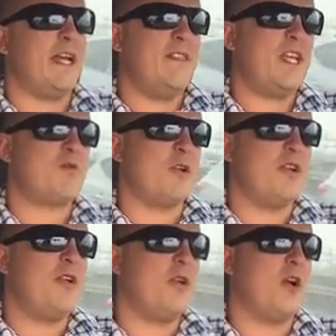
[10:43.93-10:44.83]
and that's what
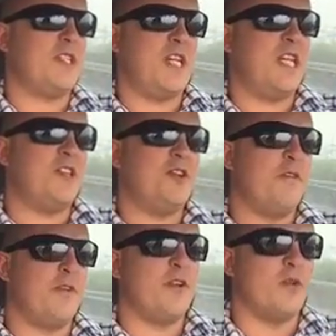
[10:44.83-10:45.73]
you guys need to do
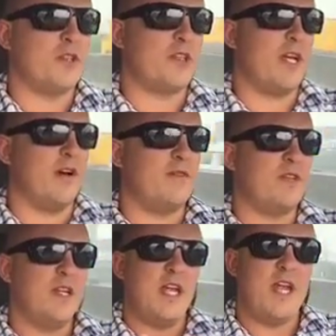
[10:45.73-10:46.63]
for yourselves
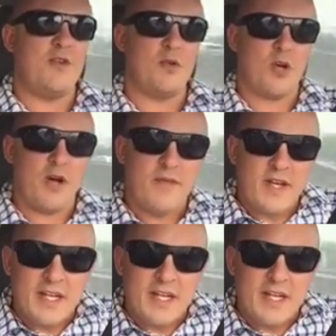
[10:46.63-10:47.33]
in your life.